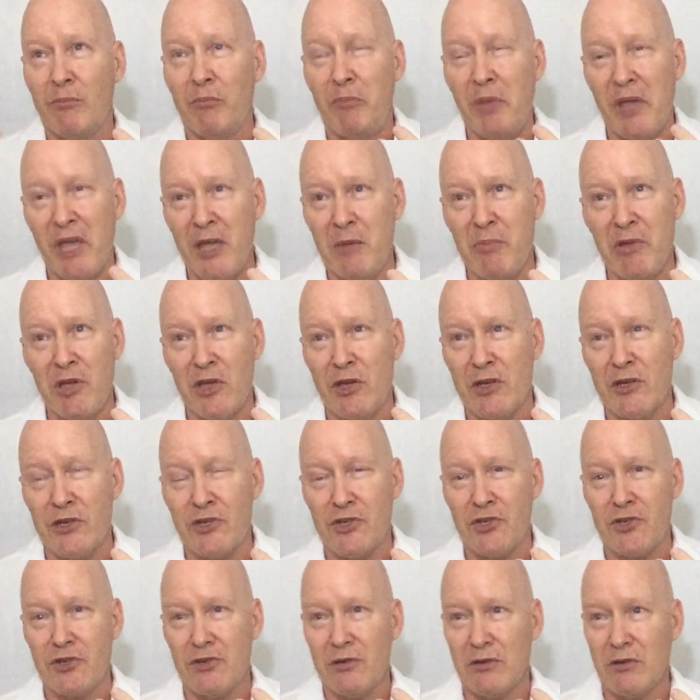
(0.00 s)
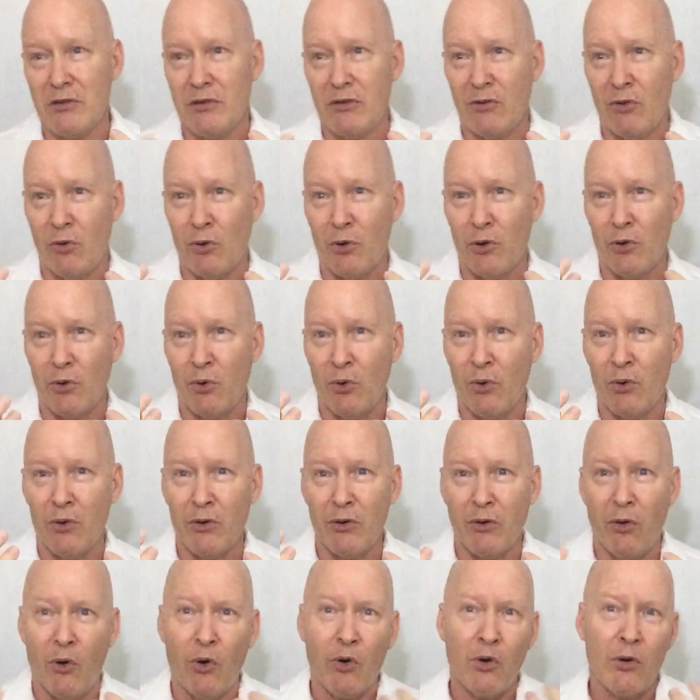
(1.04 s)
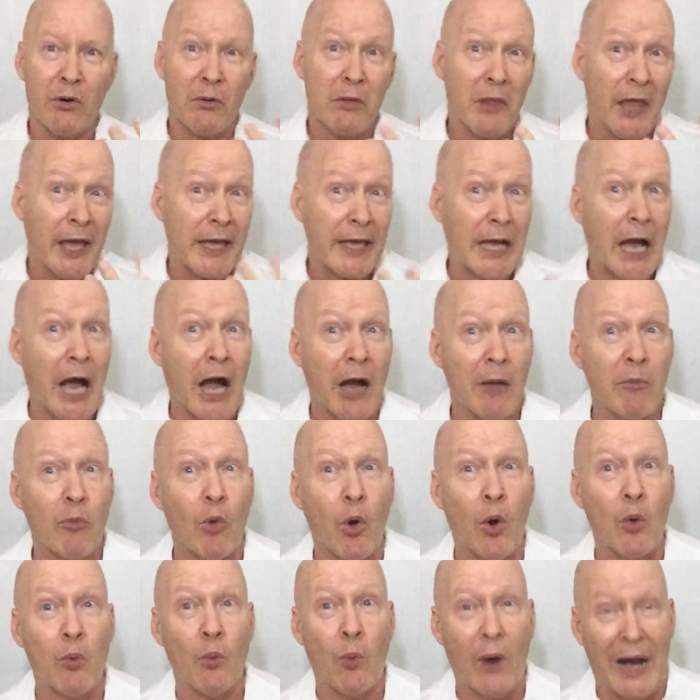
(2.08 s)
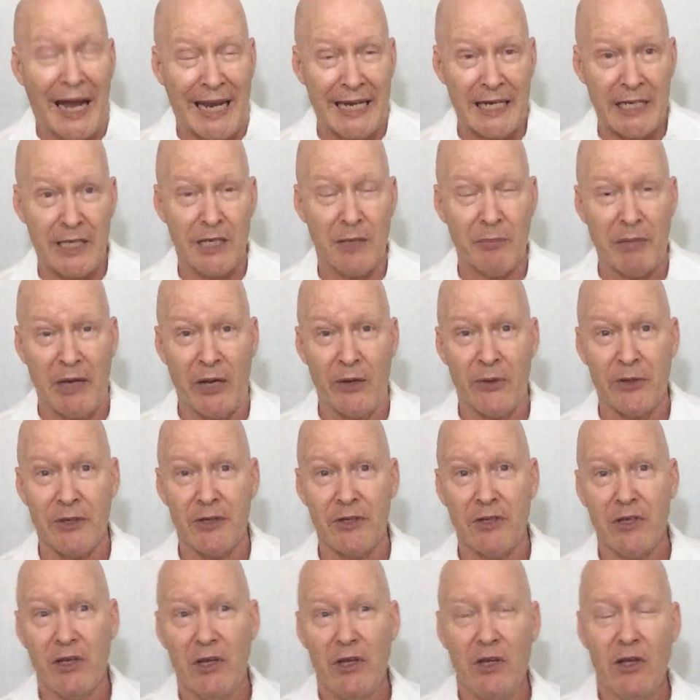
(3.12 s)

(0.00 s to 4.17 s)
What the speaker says: babyish or like I'm whining about it.